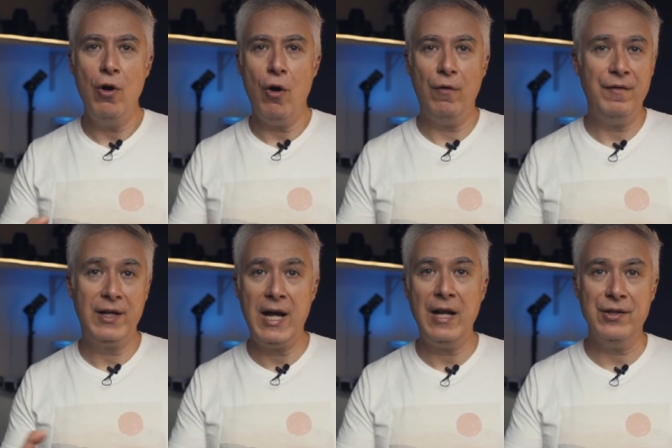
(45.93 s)
of the
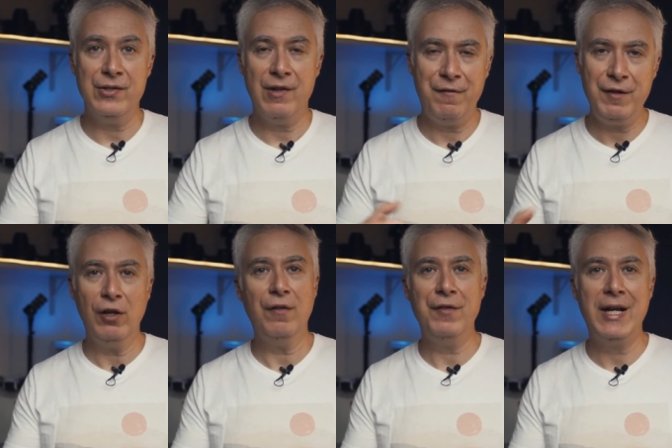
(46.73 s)
colors, the
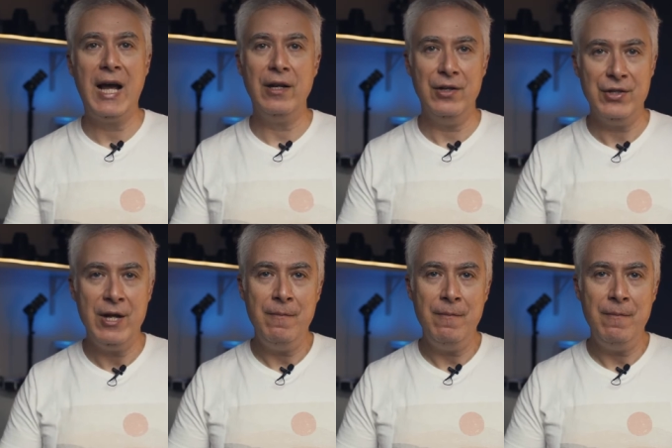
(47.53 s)
feel of the colors.